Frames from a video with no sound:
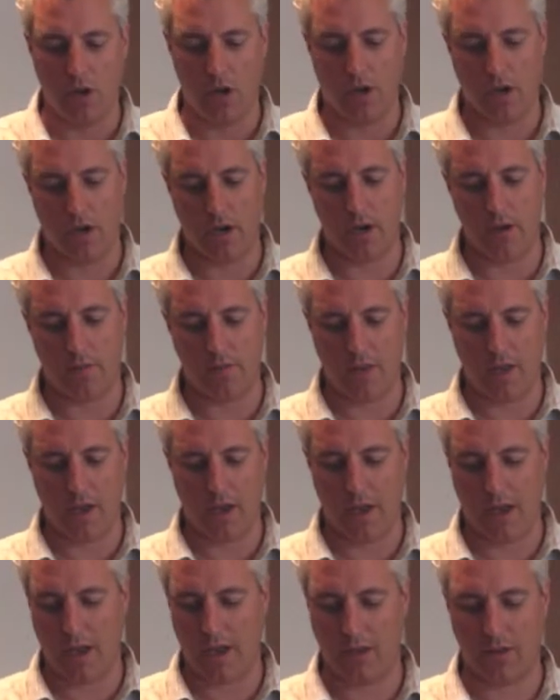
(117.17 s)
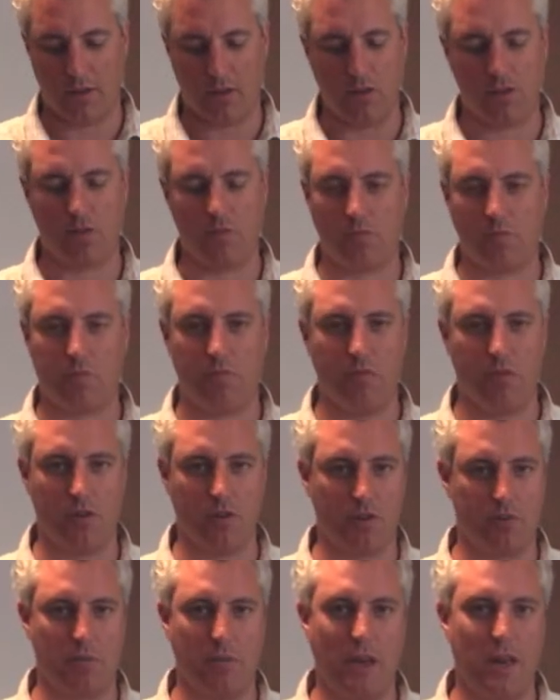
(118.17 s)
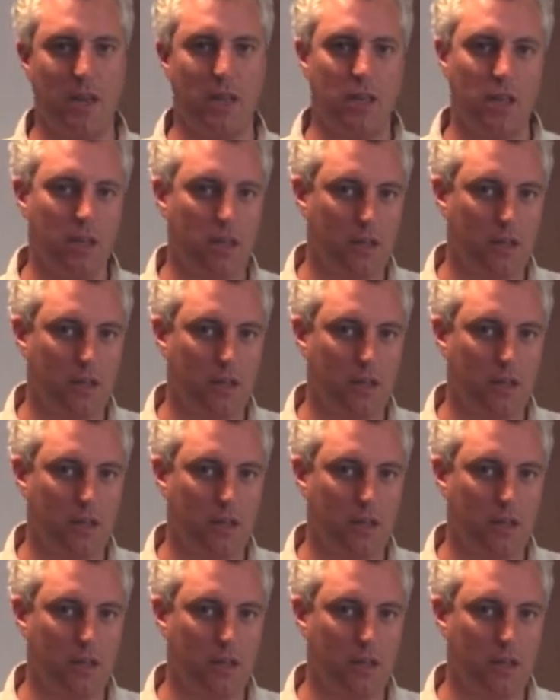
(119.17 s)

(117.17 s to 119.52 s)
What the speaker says: And there's many